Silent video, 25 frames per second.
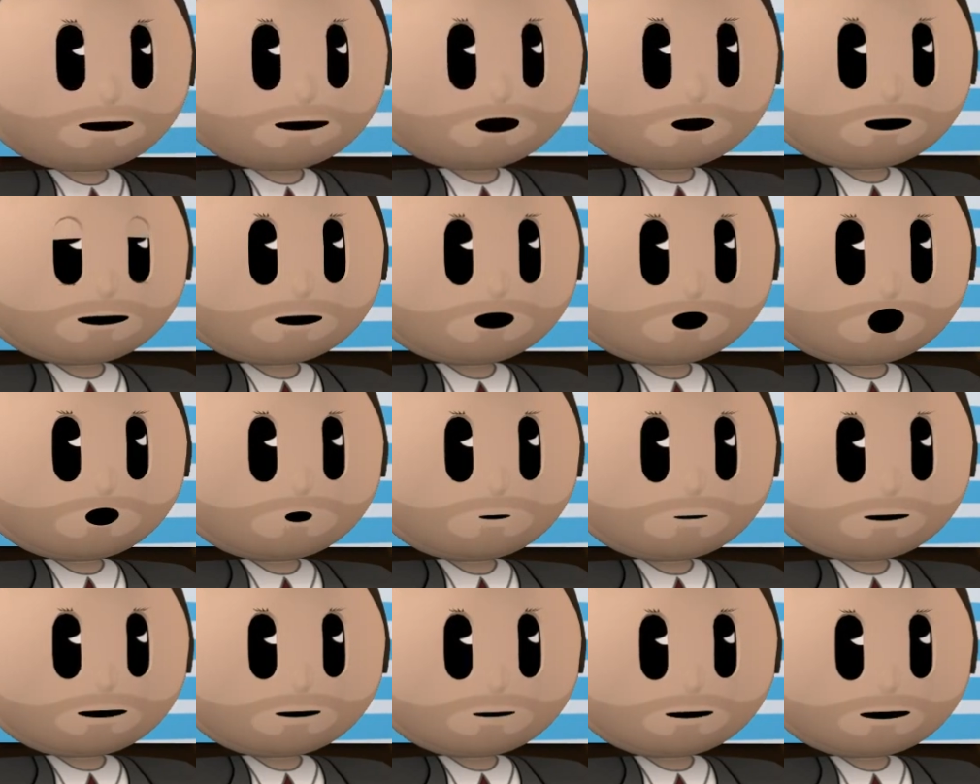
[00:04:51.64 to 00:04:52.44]
but you
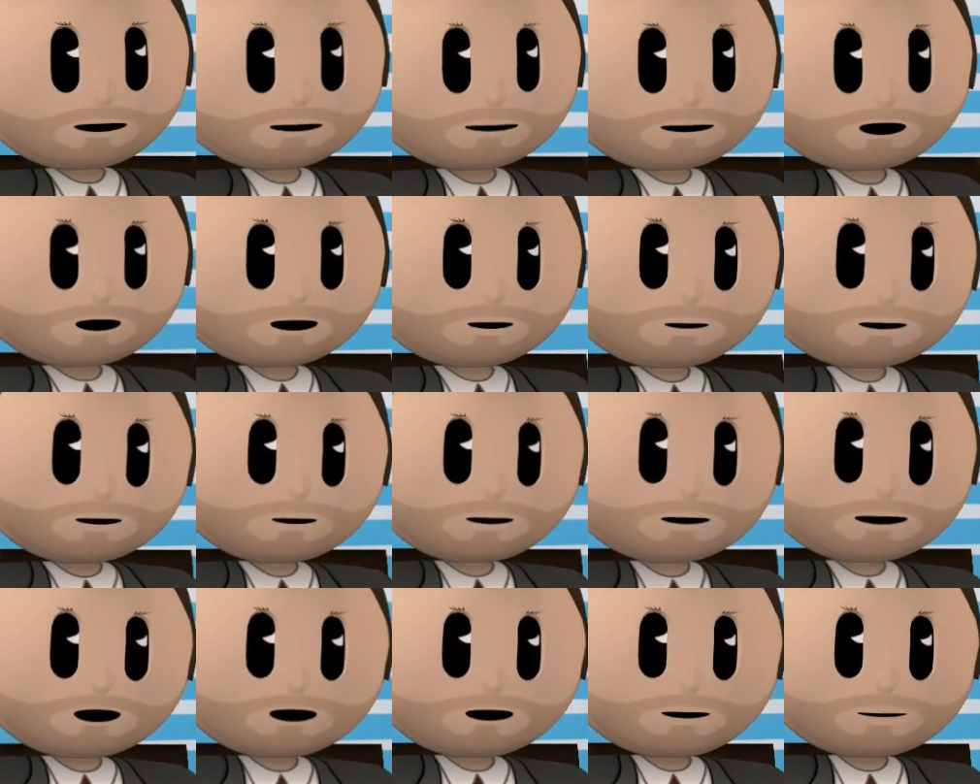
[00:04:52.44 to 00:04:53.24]
are helping them
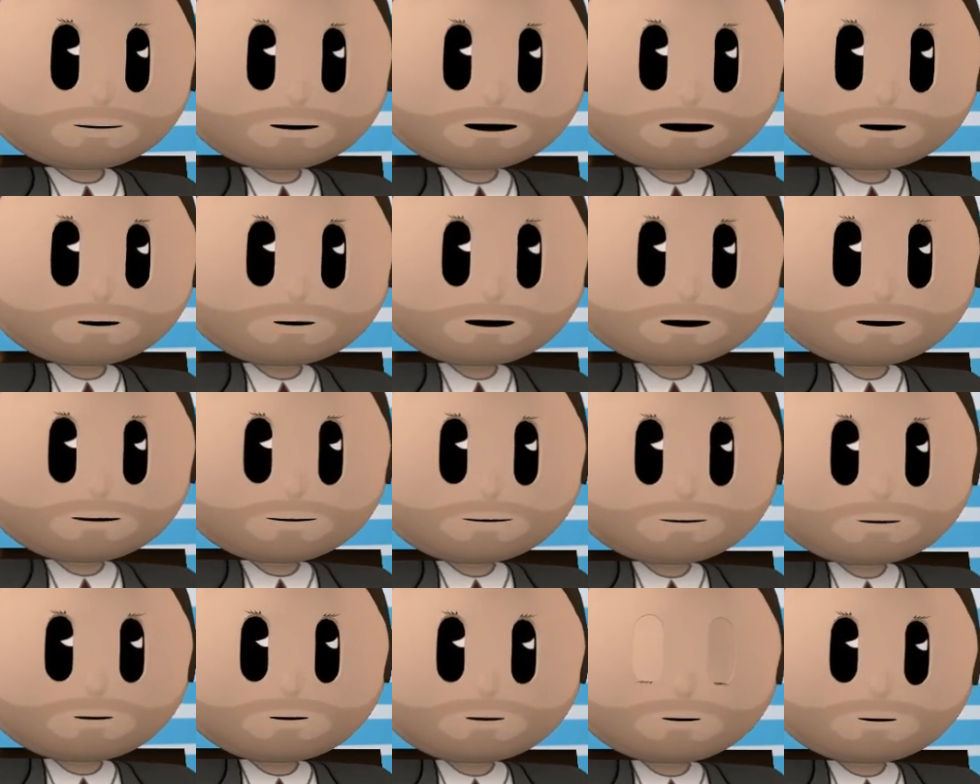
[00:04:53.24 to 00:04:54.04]
help
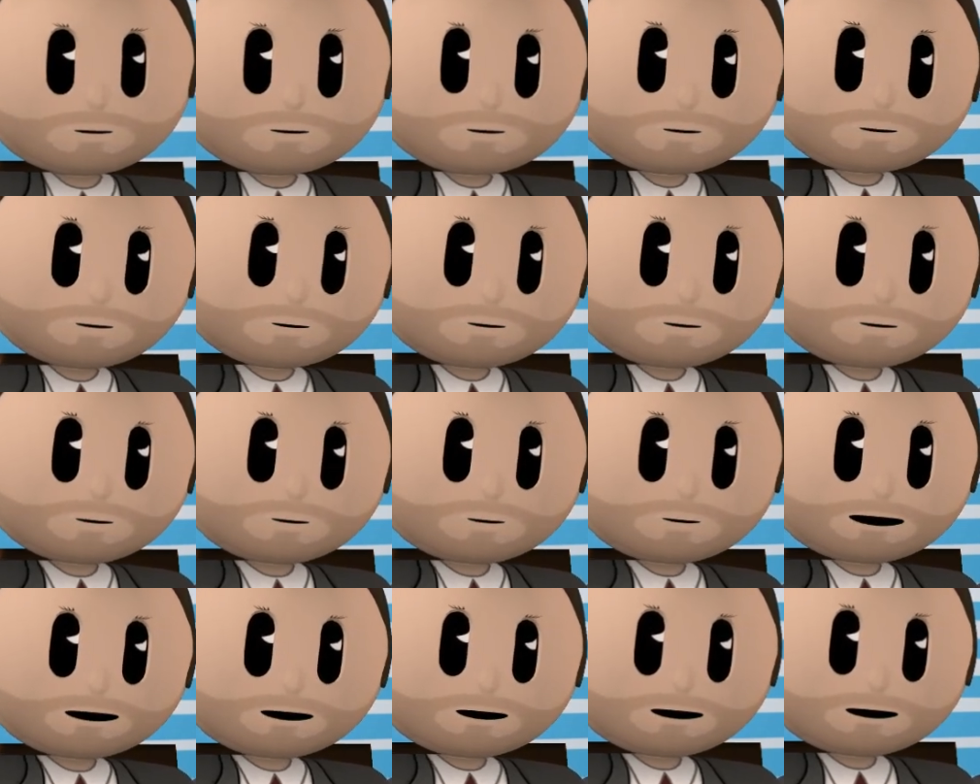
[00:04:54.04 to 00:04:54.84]
themselves,
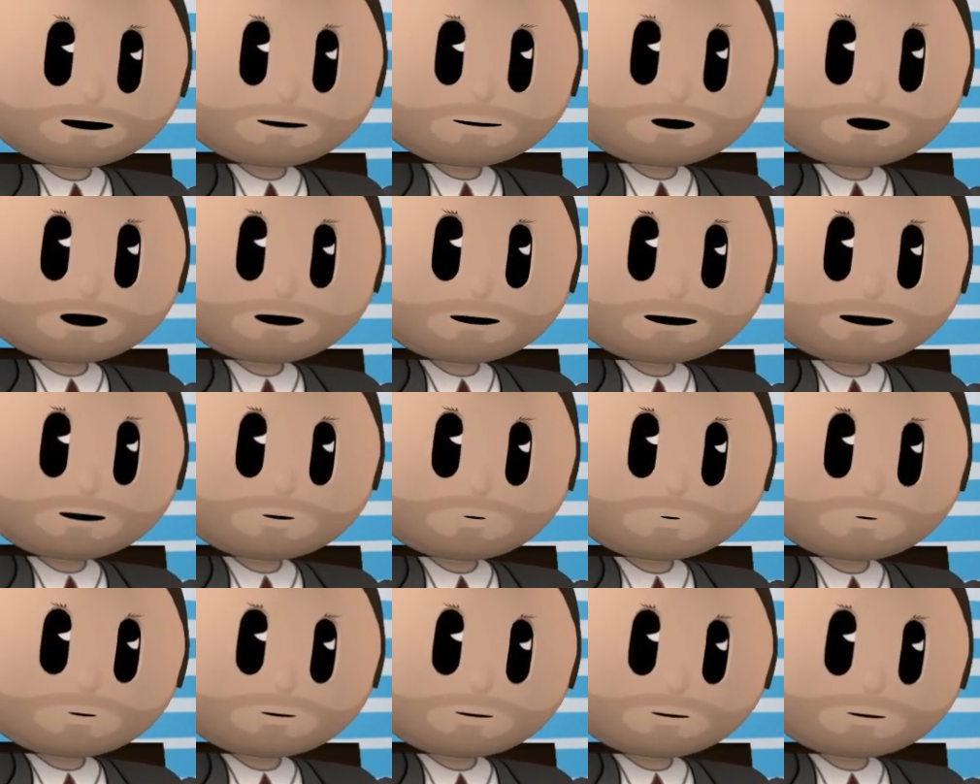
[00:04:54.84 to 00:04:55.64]
they
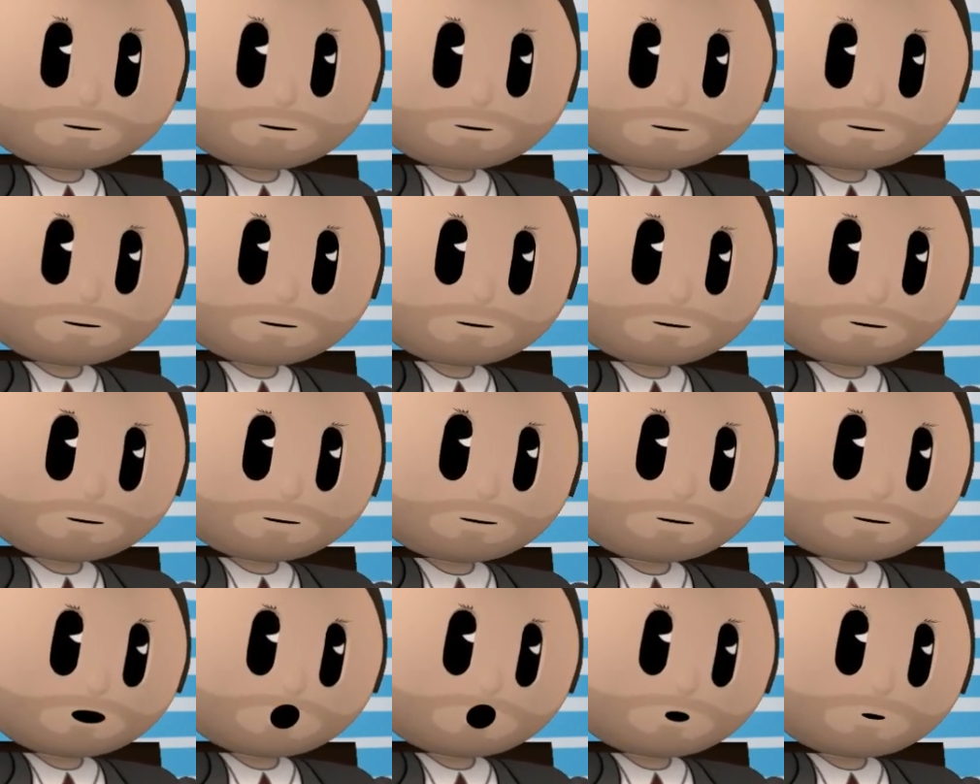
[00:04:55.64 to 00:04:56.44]
disappear.
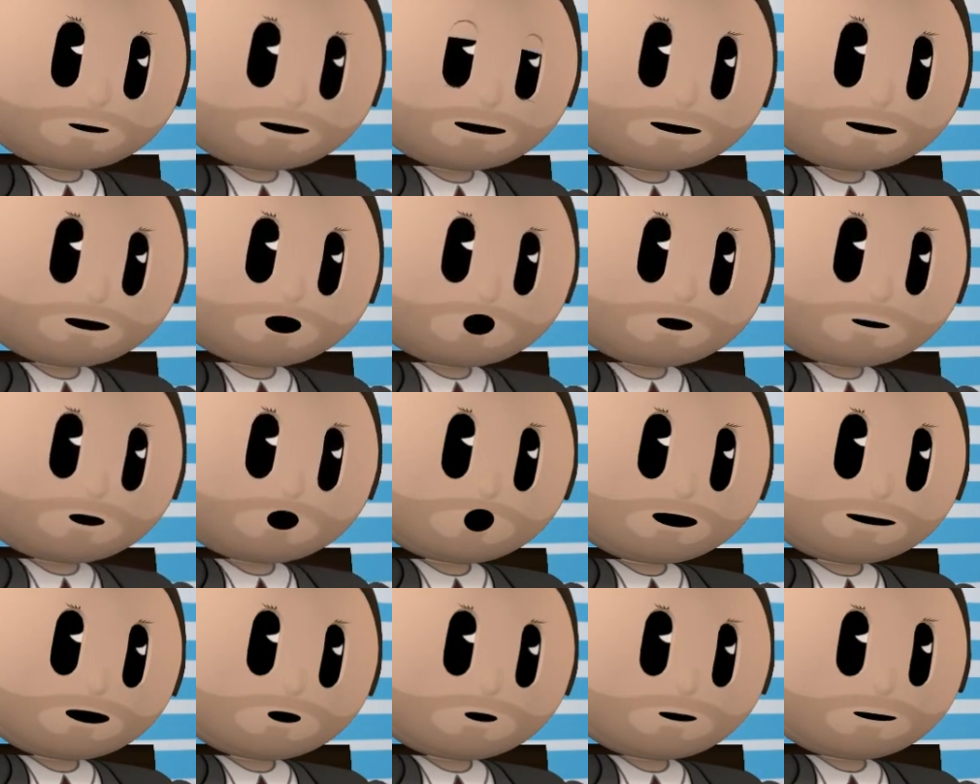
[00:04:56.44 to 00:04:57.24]
Or they no
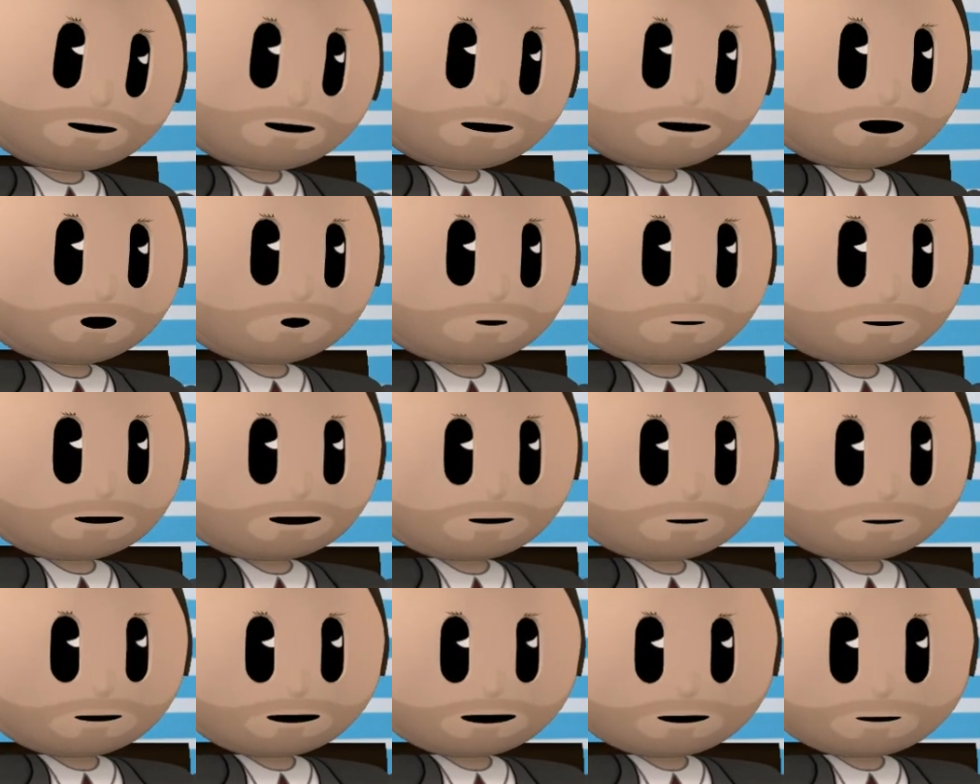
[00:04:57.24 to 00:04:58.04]
longer need your
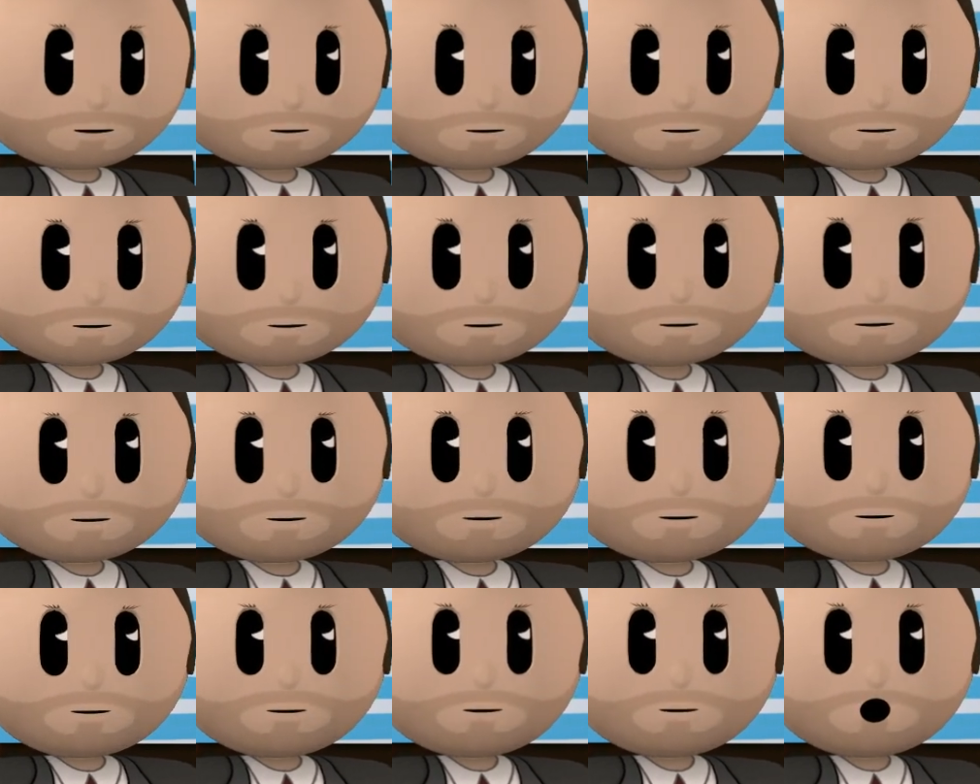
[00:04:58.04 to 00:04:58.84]
help.
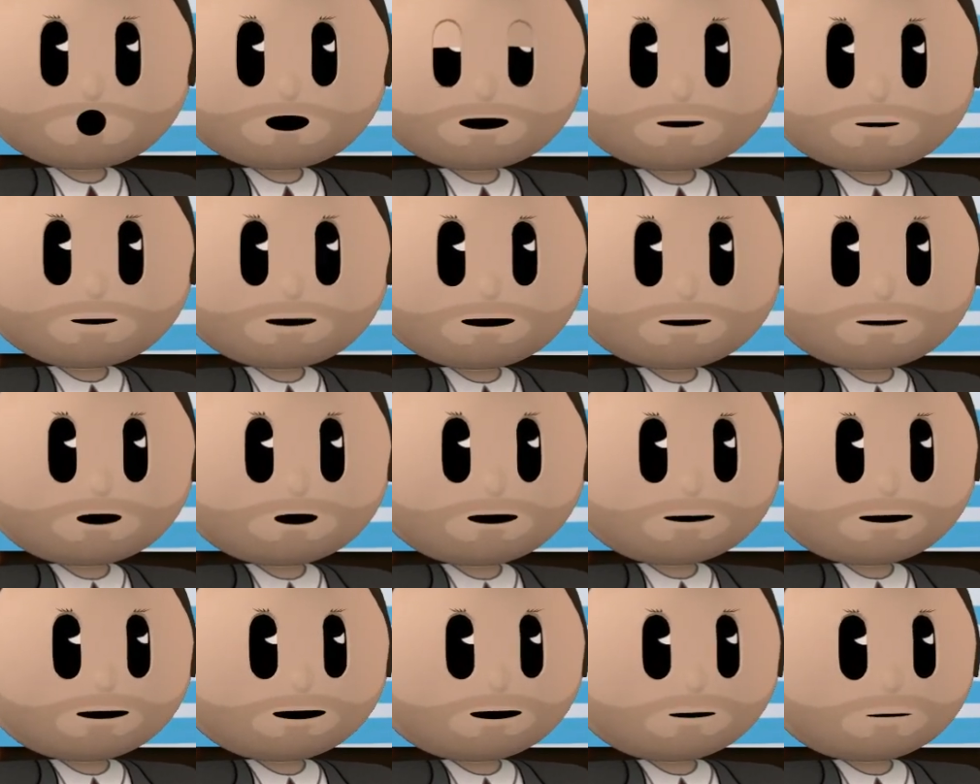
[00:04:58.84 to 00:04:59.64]
Well,
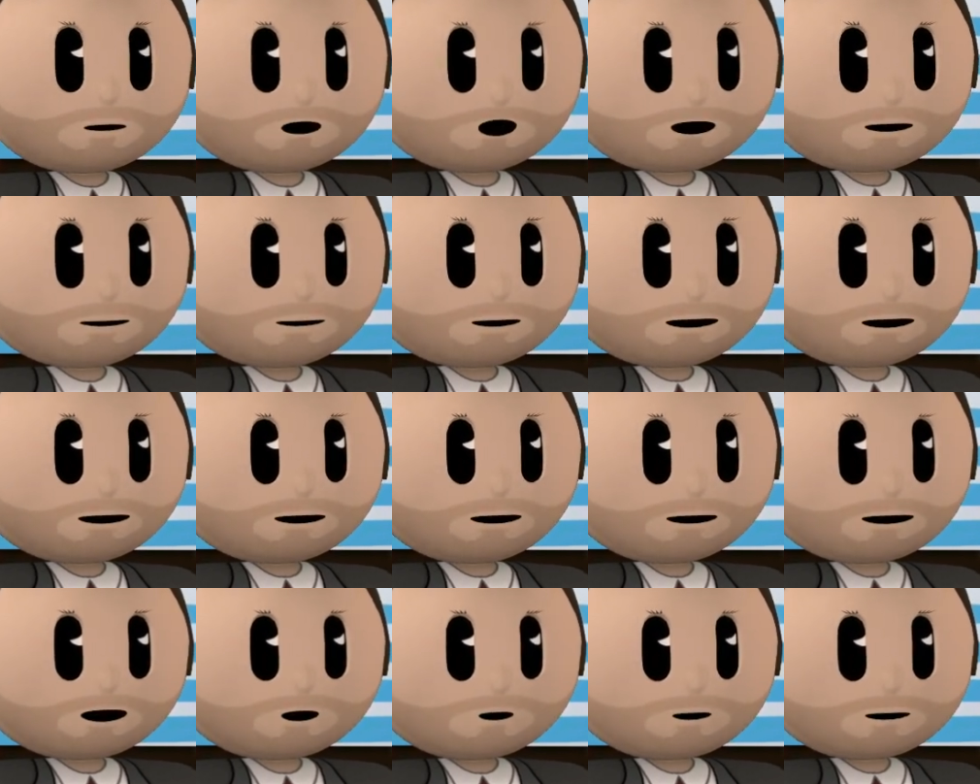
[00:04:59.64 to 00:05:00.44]
it's a good chance
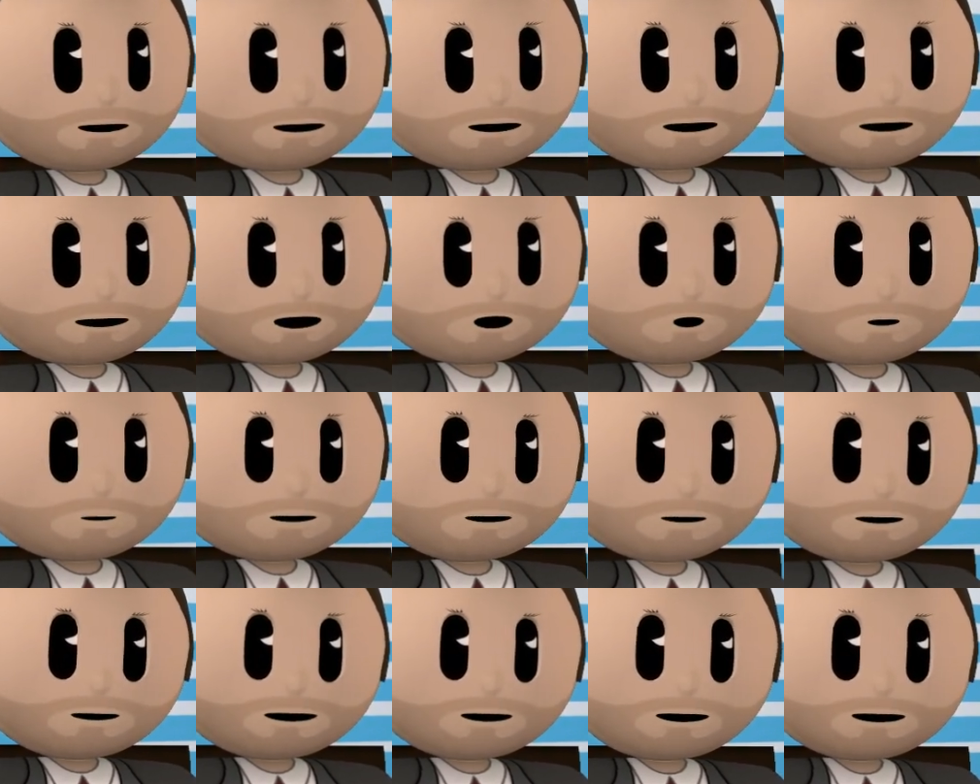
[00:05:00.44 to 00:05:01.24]
they never needed your
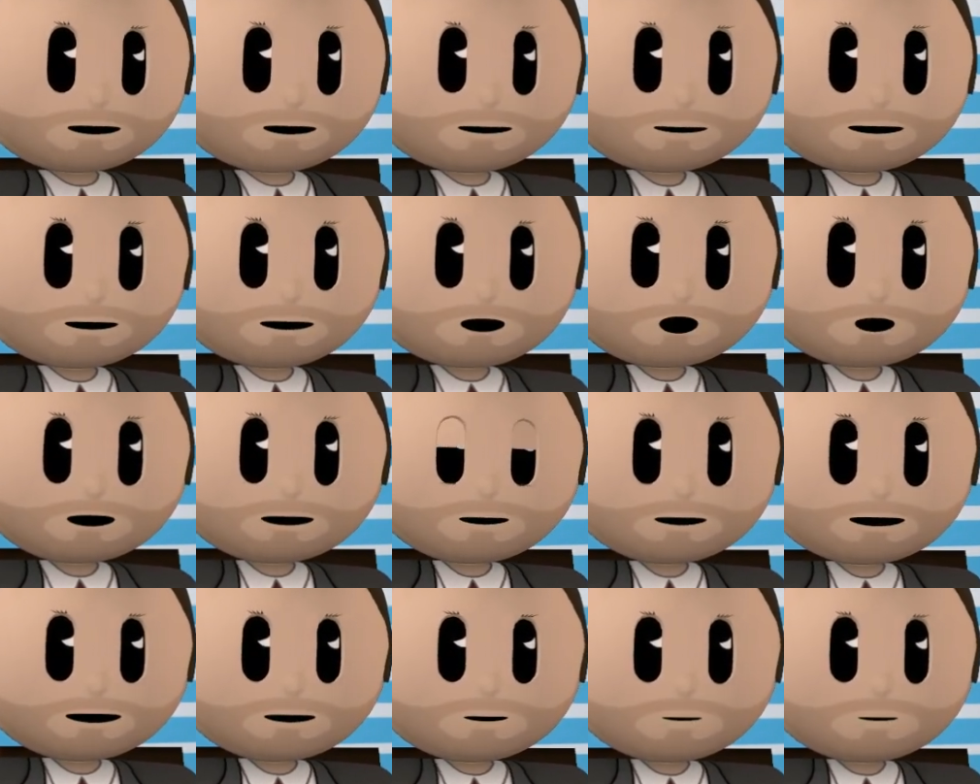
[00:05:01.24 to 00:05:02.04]
help to begin with.